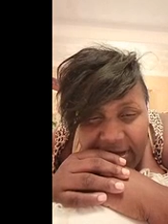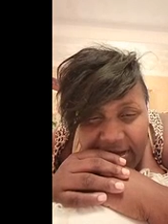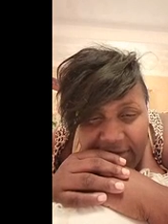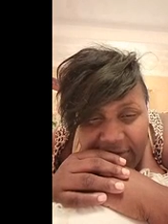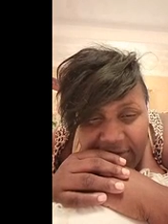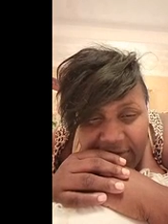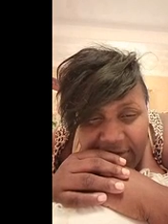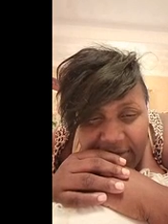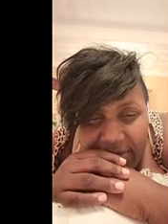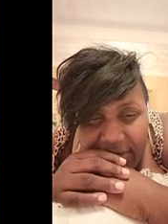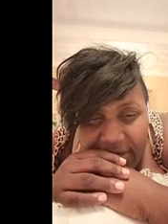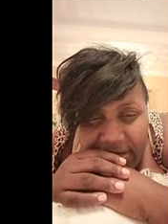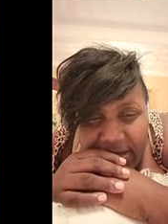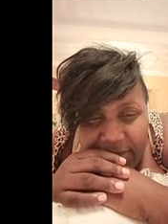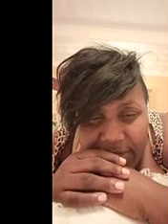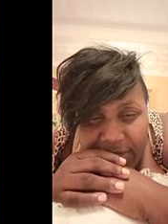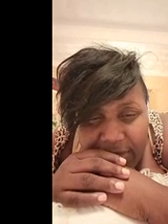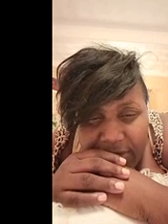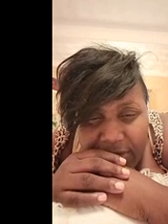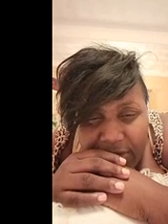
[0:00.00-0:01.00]
buy from you,
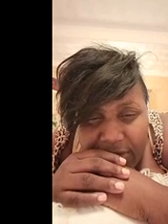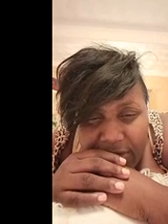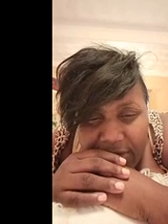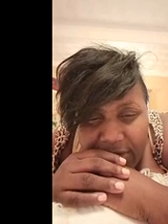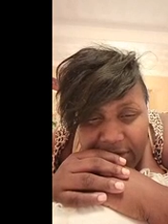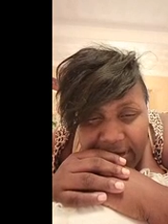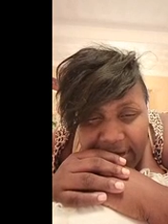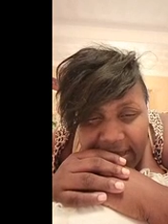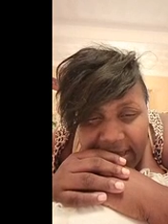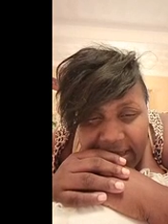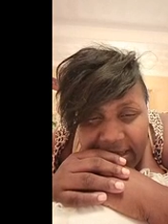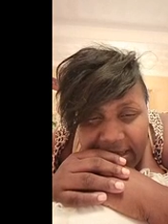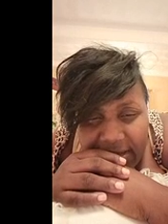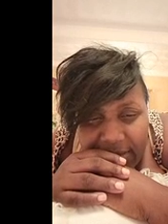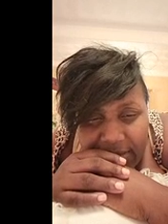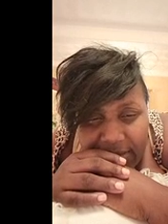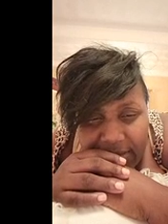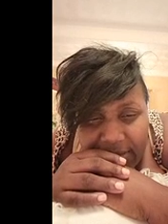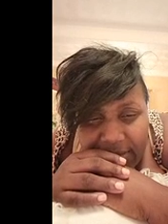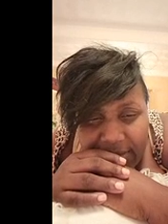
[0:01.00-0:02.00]
let me know so I
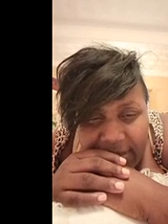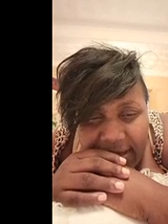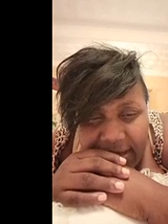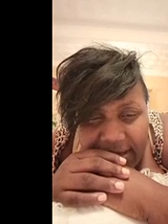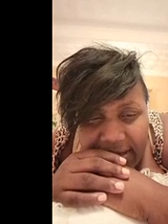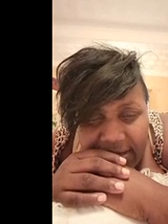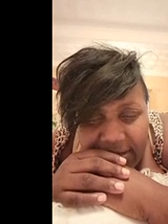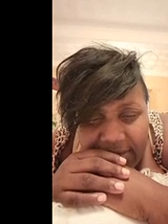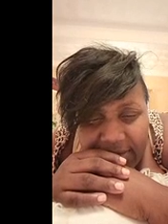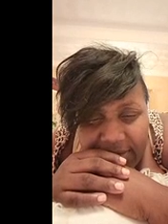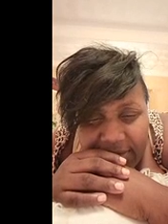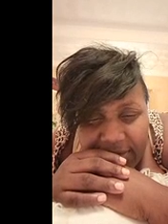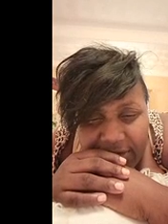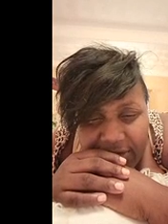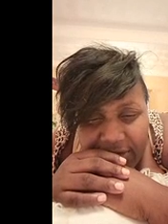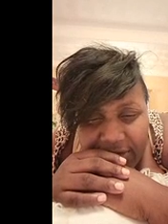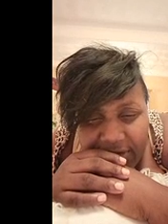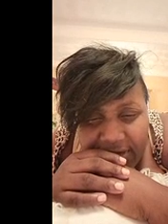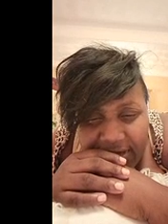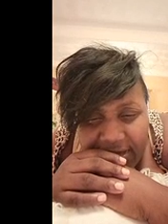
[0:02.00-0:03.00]
can buy to
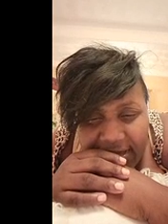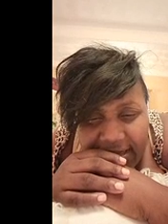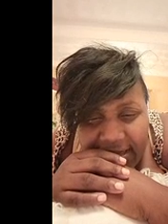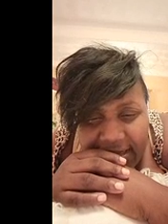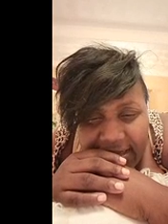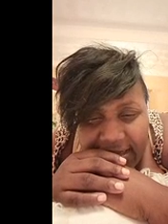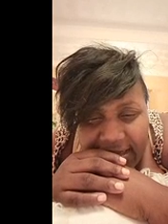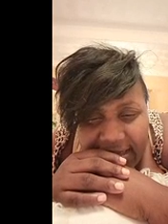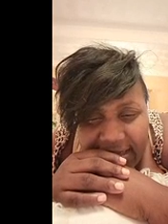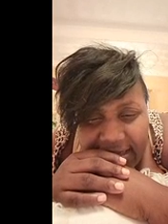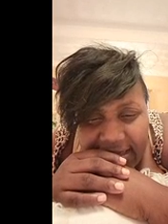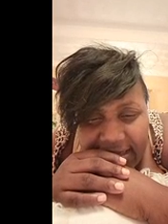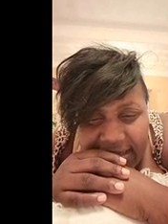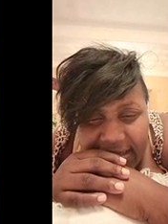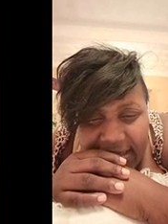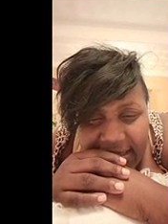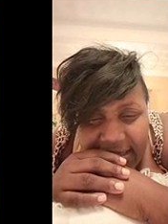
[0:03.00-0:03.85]
Trinidad Yeah.